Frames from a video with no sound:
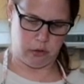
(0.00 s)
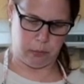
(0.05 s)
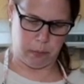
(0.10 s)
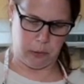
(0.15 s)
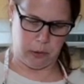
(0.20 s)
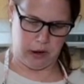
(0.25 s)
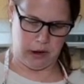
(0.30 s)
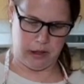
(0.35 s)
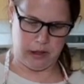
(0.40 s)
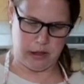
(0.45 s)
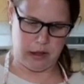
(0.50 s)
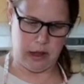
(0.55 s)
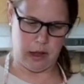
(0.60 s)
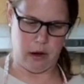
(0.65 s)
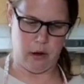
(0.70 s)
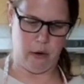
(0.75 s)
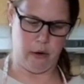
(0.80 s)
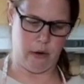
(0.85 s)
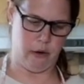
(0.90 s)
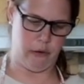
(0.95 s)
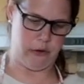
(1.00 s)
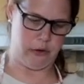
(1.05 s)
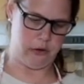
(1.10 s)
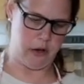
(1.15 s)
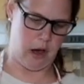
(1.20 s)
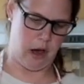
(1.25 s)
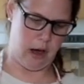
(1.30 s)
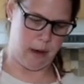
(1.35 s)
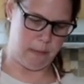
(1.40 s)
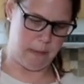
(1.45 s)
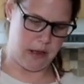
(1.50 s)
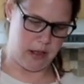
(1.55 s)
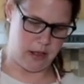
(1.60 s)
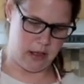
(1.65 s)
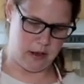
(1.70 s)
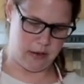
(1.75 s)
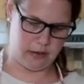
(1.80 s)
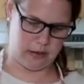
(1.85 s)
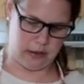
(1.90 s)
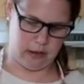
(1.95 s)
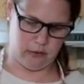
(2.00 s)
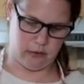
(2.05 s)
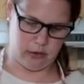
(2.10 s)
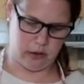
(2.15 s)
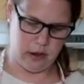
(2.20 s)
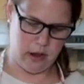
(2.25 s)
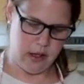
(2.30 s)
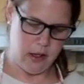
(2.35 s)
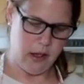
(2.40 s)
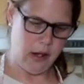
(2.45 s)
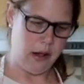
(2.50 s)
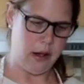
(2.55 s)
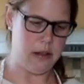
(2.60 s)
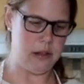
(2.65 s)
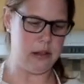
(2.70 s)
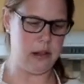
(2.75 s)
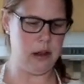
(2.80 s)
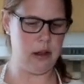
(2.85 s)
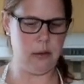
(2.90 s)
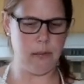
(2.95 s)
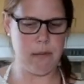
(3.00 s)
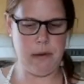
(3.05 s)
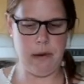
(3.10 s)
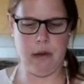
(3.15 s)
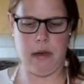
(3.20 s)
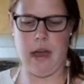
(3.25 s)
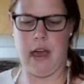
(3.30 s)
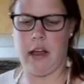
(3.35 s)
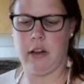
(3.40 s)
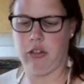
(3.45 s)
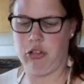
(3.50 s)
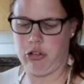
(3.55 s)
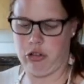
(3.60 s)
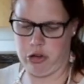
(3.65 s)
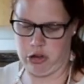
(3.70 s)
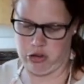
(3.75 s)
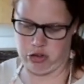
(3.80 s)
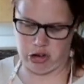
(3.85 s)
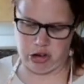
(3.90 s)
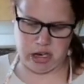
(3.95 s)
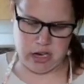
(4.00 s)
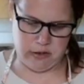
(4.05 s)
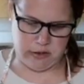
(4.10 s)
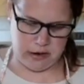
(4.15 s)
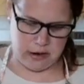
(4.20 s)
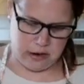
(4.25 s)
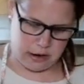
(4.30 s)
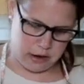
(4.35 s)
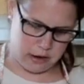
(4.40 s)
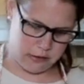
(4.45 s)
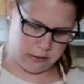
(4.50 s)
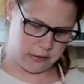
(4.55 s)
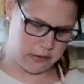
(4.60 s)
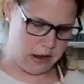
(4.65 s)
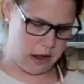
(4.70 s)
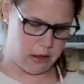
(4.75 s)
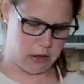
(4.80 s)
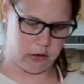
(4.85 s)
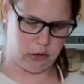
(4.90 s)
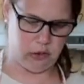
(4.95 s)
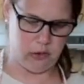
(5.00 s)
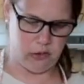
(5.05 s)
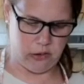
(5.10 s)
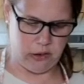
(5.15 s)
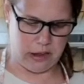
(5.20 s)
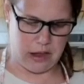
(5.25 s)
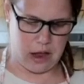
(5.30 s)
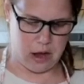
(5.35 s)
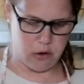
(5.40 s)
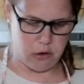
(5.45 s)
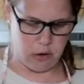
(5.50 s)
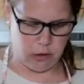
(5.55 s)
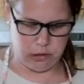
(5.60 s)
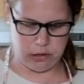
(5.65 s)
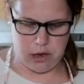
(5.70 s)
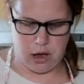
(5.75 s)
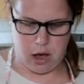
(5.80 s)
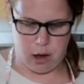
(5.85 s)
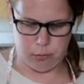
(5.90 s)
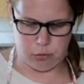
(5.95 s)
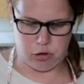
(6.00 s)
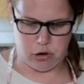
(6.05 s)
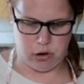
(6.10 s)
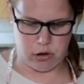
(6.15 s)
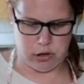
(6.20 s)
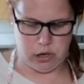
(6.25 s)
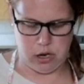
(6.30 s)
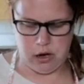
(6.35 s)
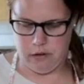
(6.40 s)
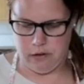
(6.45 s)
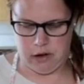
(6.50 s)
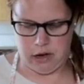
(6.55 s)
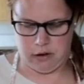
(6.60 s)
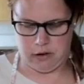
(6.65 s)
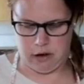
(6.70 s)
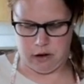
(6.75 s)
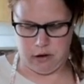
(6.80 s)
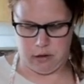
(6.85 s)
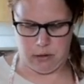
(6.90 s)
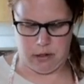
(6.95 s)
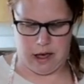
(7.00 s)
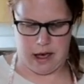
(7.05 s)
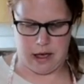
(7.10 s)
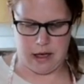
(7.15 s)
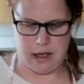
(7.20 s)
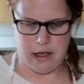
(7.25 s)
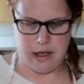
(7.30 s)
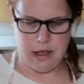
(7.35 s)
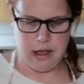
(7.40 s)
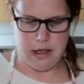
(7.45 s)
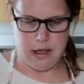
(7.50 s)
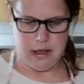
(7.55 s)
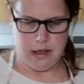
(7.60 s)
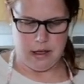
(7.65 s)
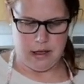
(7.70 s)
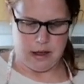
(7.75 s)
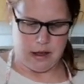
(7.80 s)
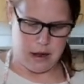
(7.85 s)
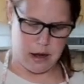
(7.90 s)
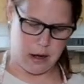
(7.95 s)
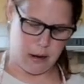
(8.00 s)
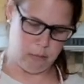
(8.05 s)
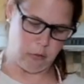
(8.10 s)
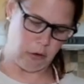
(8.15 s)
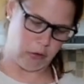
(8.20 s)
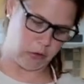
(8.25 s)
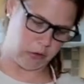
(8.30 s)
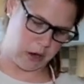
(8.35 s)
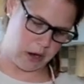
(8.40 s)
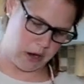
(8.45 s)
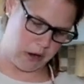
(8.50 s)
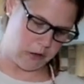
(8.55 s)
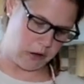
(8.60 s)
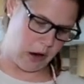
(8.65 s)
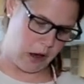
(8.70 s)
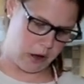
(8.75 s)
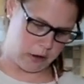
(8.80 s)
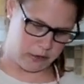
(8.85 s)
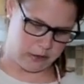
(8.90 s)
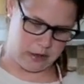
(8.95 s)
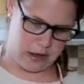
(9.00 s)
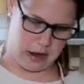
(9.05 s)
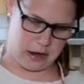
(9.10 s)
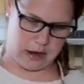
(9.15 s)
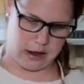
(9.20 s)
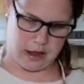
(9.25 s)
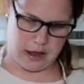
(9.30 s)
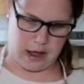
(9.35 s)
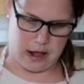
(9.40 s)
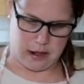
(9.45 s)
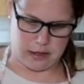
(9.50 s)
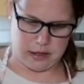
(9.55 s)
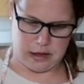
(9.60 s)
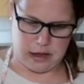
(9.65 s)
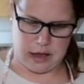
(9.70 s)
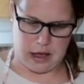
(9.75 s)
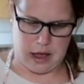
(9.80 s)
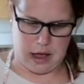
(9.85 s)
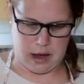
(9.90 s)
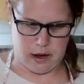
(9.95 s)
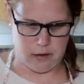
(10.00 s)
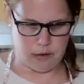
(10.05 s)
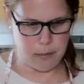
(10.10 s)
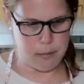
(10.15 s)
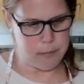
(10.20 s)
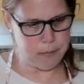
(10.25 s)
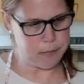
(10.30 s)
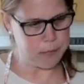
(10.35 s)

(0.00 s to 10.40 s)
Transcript: sprinkle it over top. And this gives a little bit extra cheesiness. Now this is again totally optional, you don't need to do that. And I'm just gonna toss that at the end.